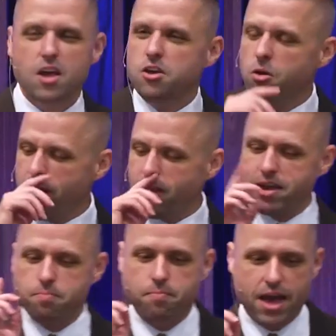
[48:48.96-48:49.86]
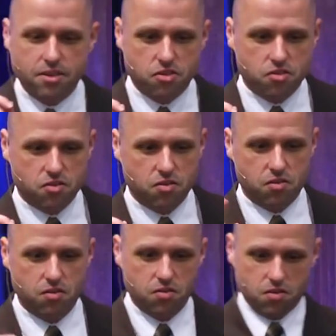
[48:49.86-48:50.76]
You know what I like best
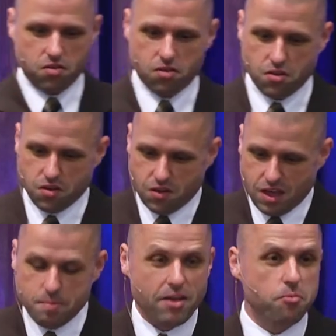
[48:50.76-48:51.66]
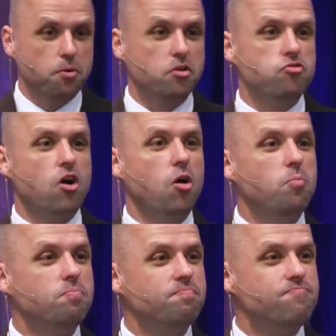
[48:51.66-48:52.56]
about the book of Job?
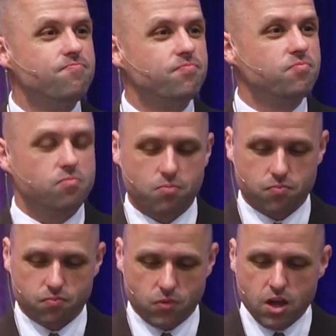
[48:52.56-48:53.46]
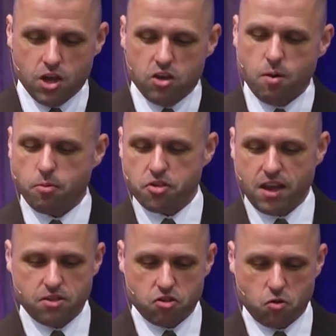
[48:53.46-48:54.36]
You remember
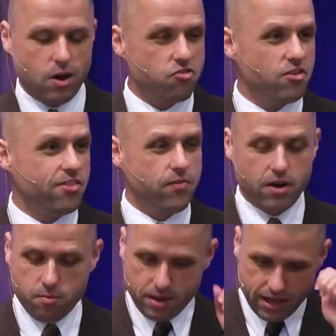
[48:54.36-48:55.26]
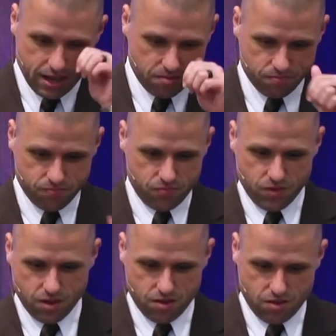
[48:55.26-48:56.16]
Satan's question at the very beginning?
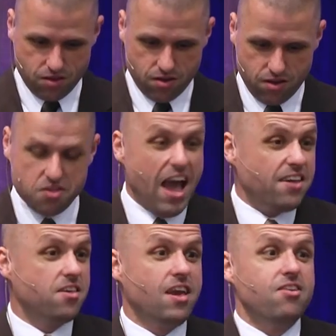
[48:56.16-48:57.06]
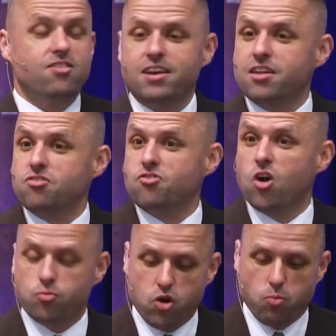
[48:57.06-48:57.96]
His accusation against
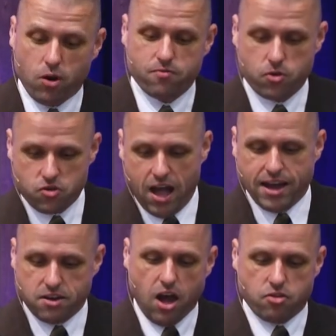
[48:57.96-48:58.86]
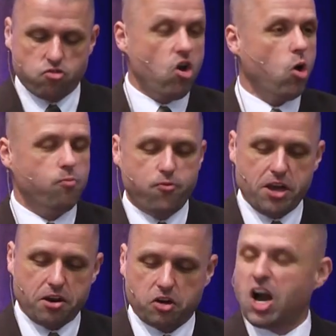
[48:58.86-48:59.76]
Job, Job 1 verse 9, does Job
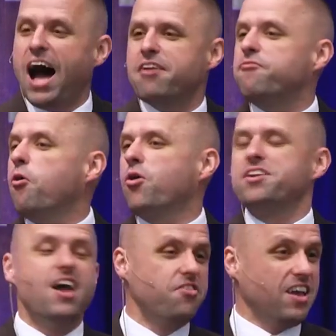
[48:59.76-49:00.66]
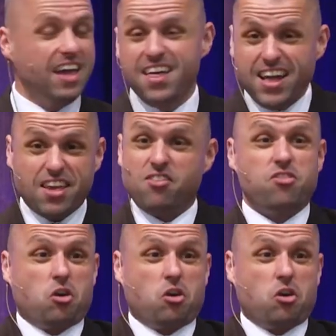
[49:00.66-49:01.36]
fear God for nothing? That's actually the